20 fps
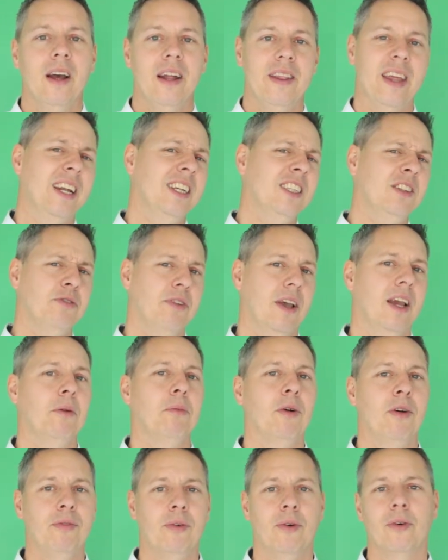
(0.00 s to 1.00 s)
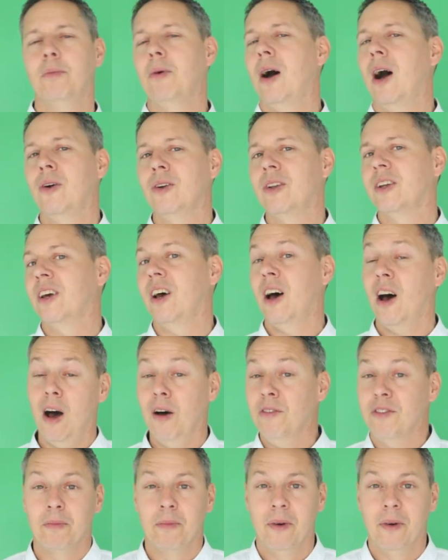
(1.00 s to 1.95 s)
that is available for about half